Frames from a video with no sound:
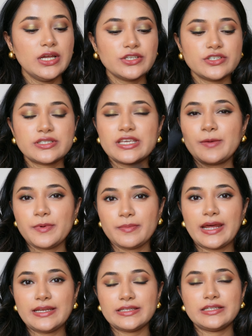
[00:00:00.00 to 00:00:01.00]
Just keep in
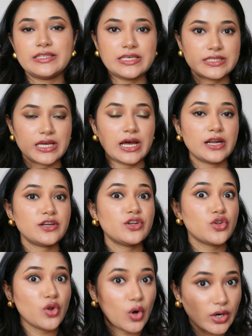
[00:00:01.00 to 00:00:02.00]
mind that these are
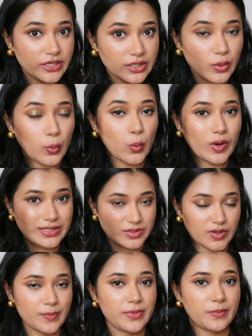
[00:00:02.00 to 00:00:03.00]
not one
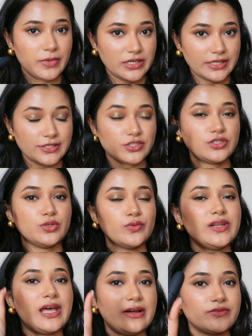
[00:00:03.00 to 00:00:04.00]
swipe pigmentation. You
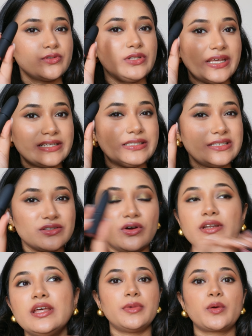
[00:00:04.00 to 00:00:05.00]
will have to layer these
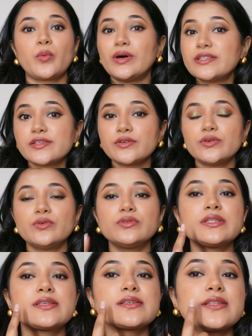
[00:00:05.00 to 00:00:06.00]
on, but once you do,
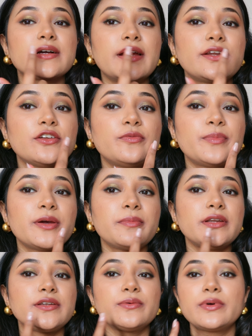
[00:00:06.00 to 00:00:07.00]
this is the kind of
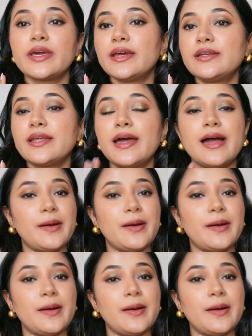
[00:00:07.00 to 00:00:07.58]
pigment you get.